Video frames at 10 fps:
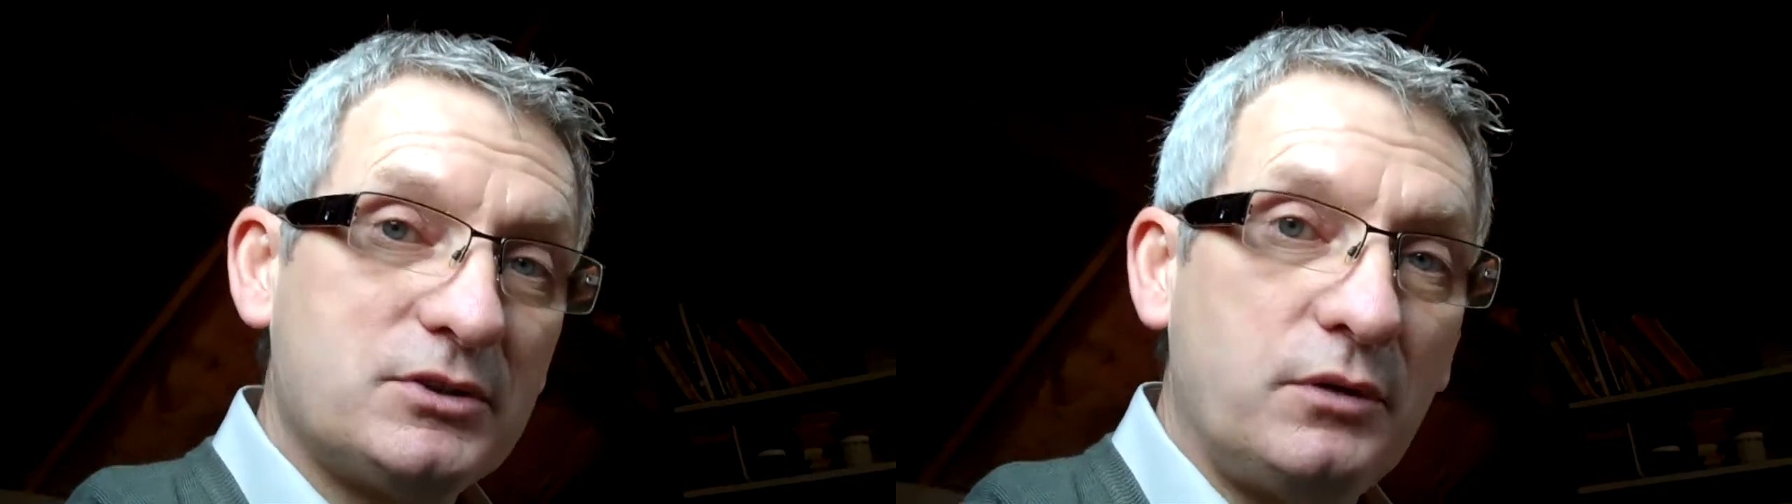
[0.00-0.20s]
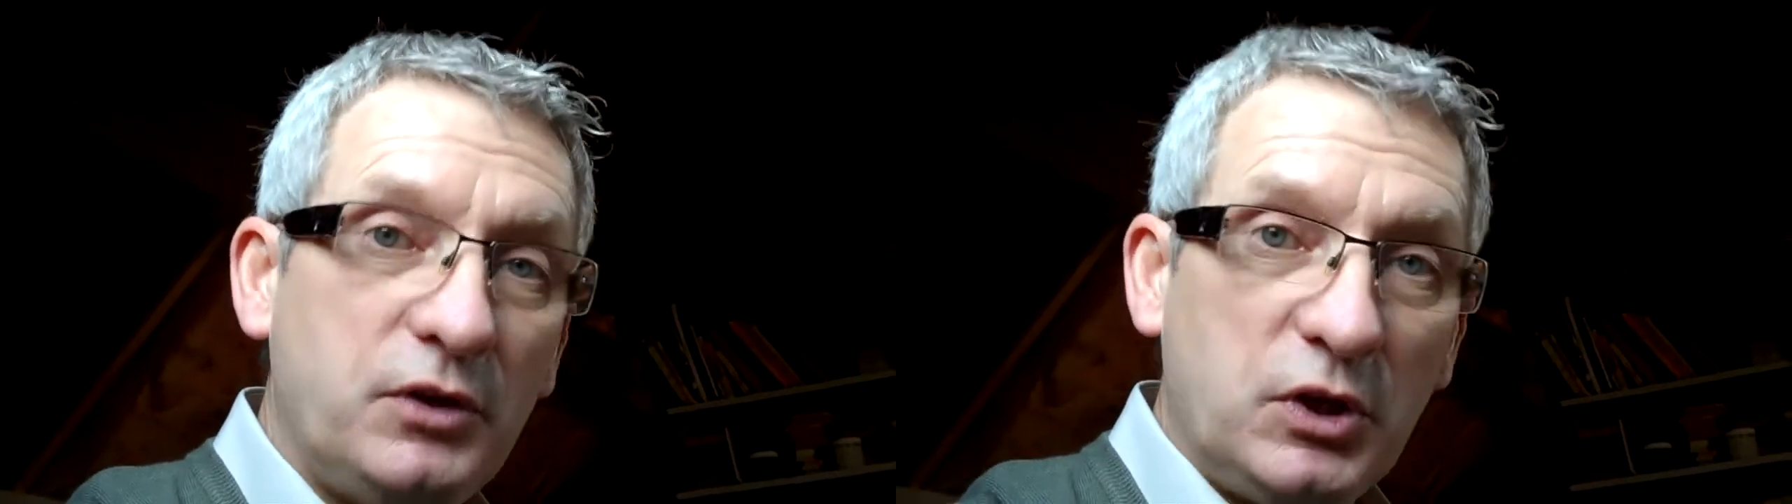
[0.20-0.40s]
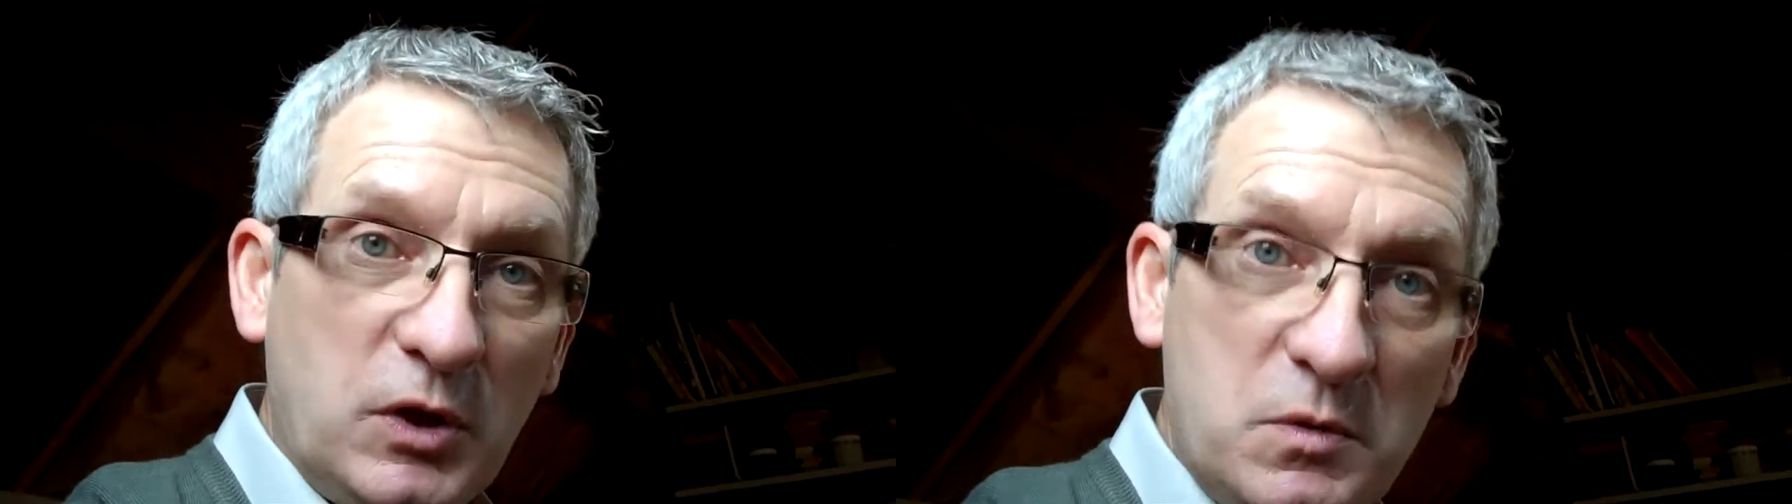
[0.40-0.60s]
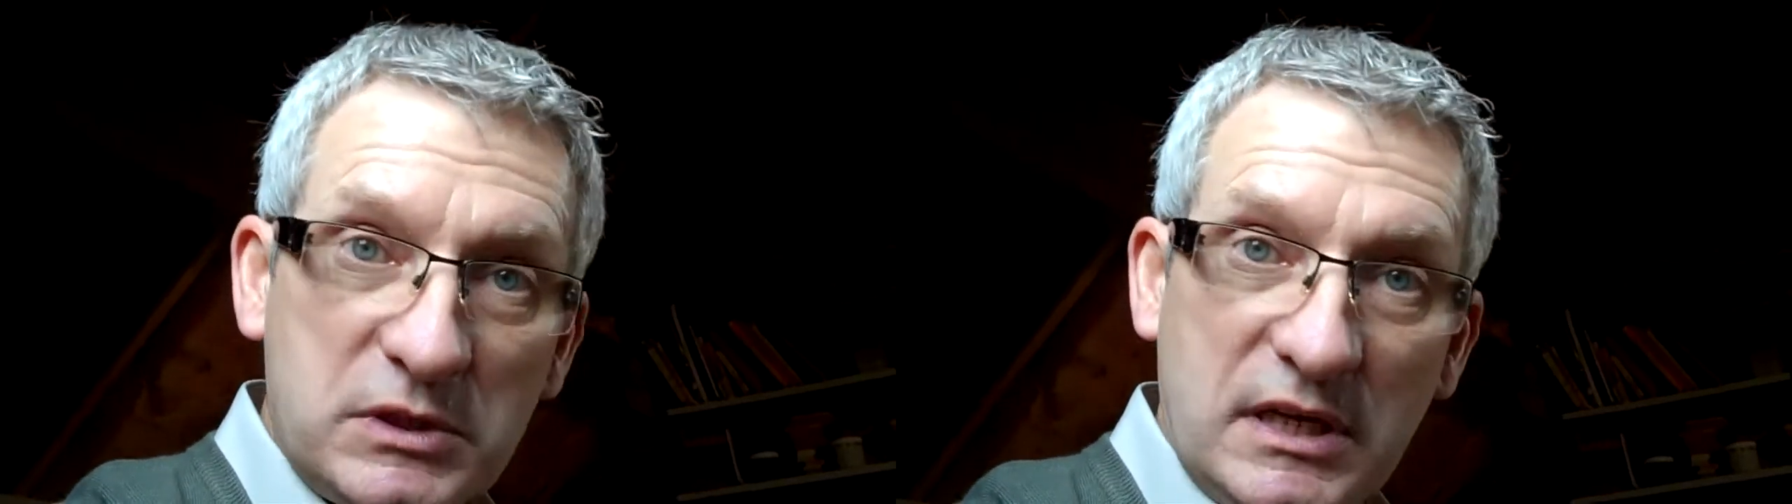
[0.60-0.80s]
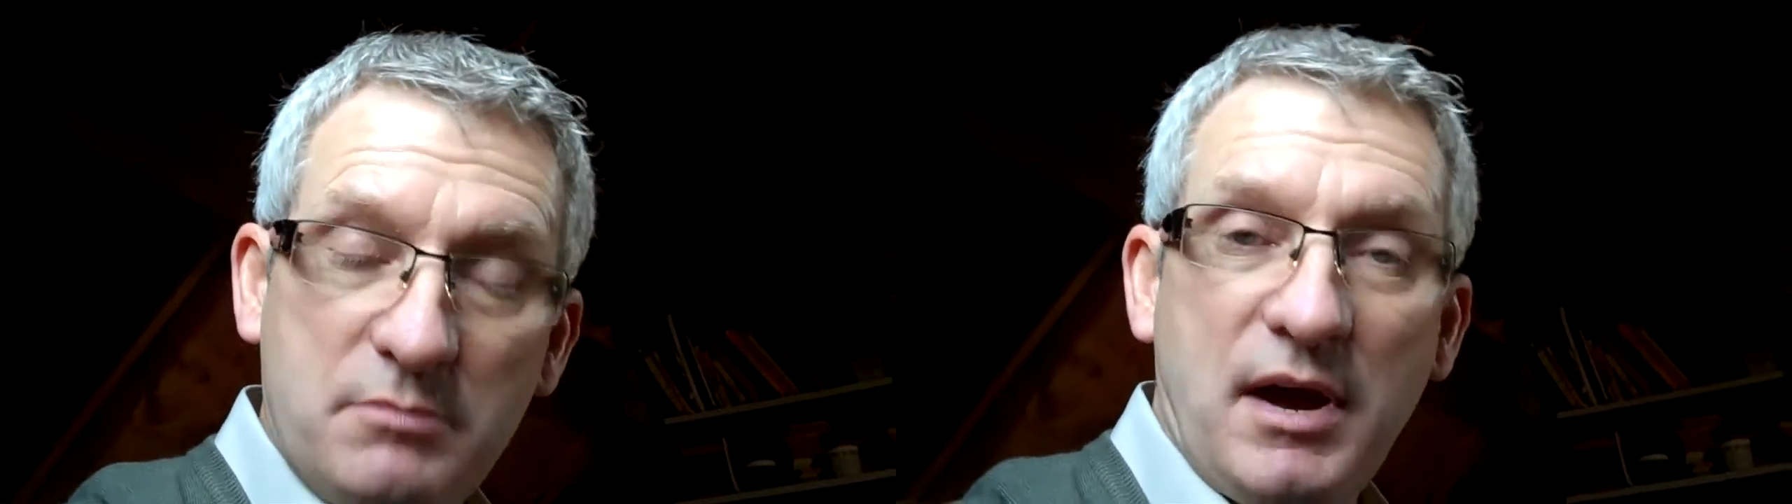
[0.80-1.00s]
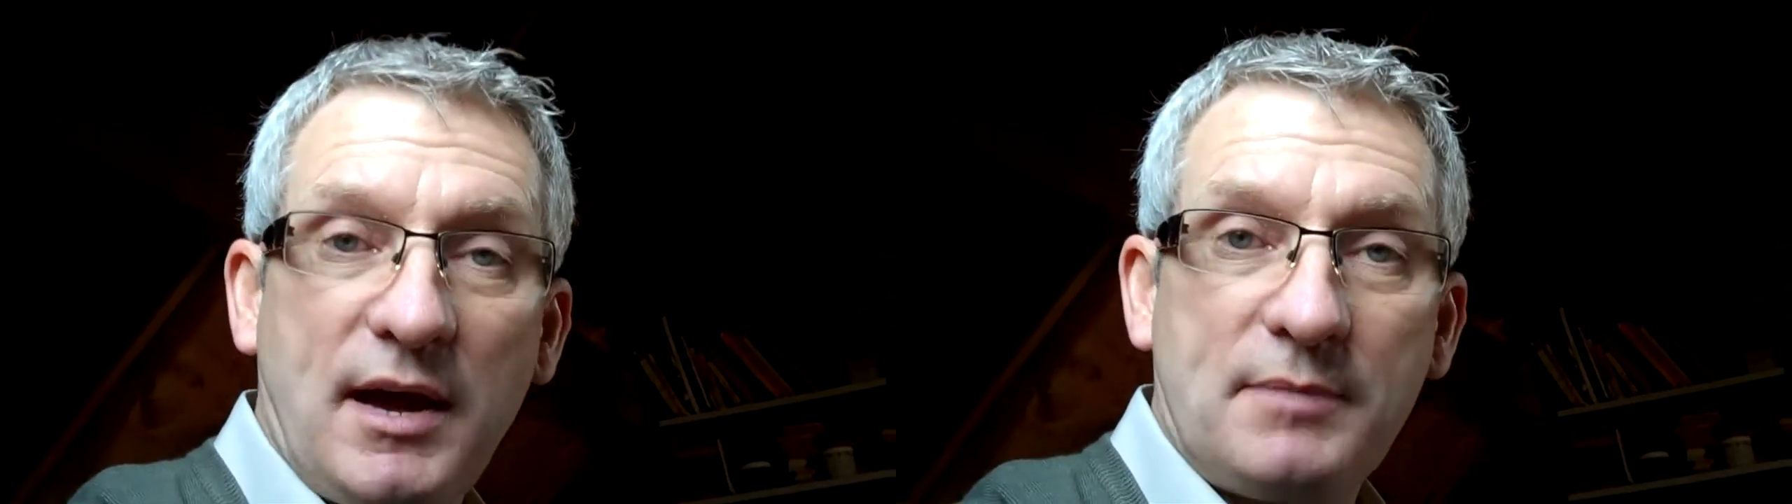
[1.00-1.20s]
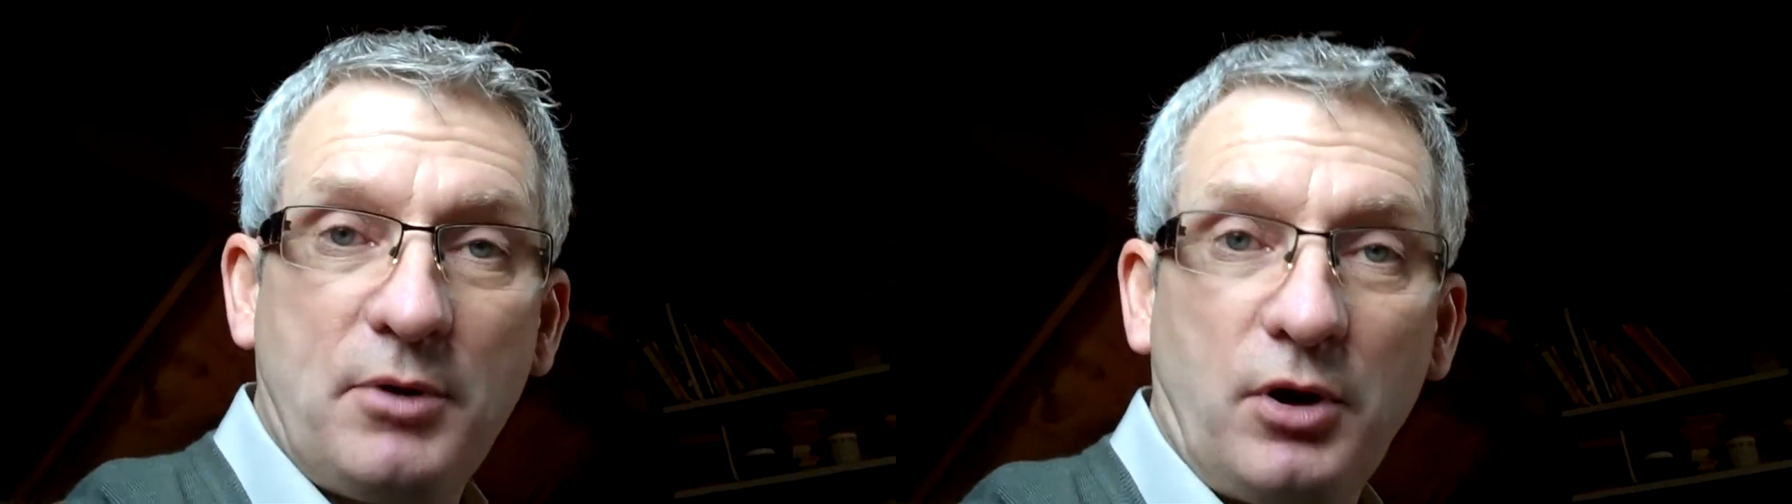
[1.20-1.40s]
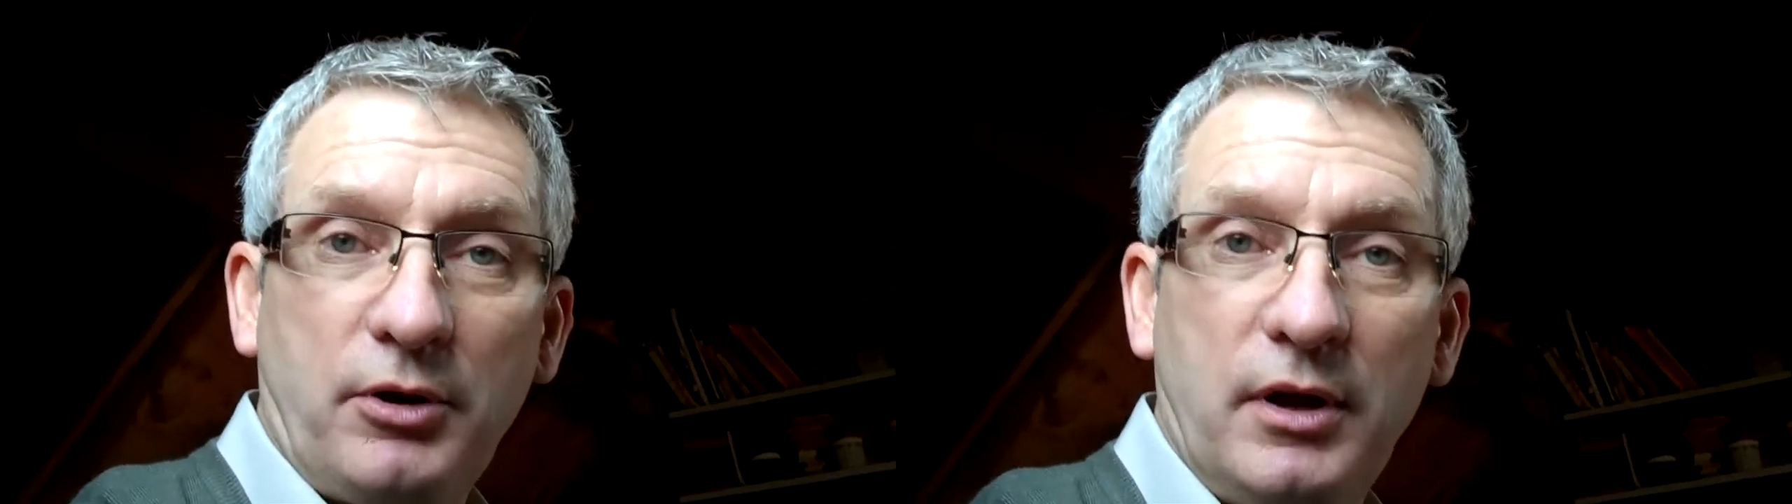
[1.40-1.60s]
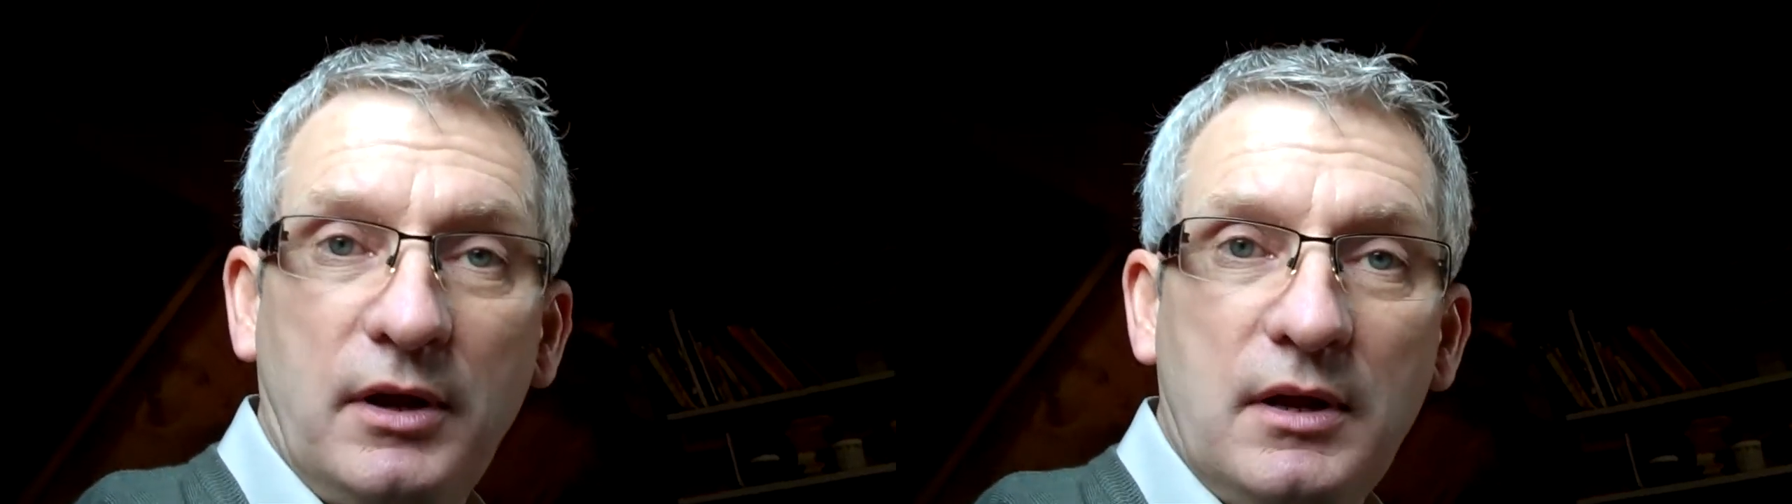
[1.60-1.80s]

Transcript: so if you do see bark borer,